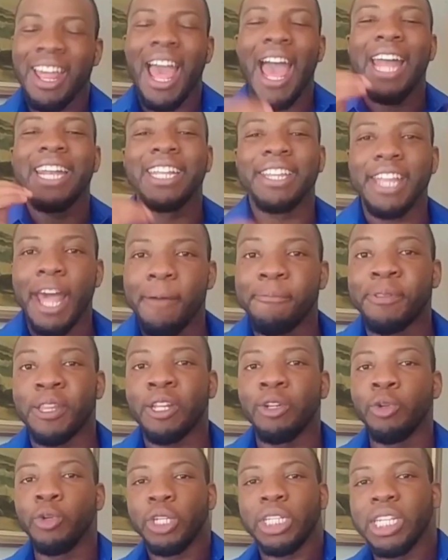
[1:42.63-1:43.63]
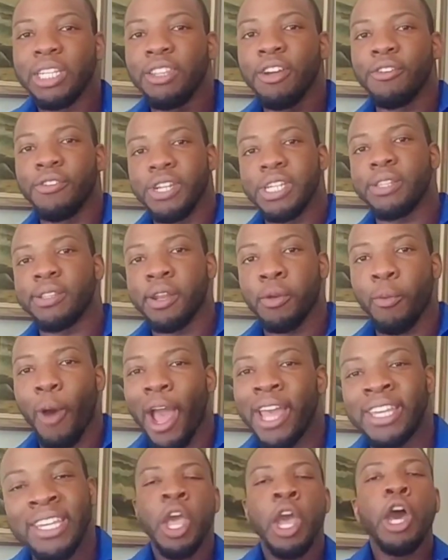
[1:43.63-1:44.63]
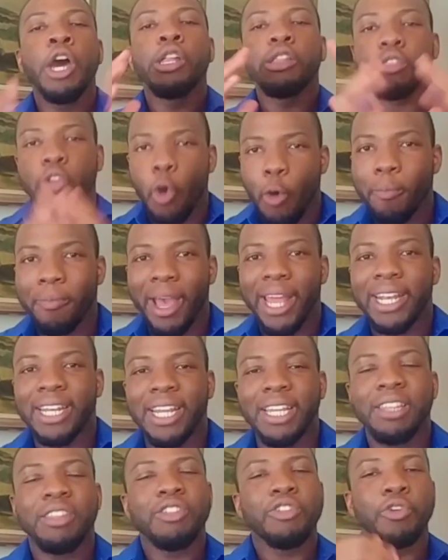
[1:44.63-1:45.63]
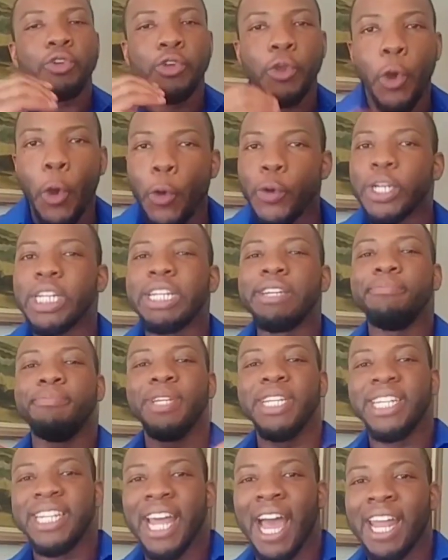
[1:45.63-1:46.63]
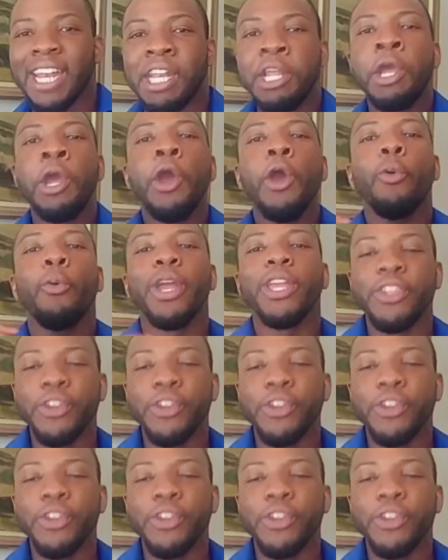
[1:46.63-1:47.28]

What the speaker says: And it's absolutely the reason why sole mandates should only be done when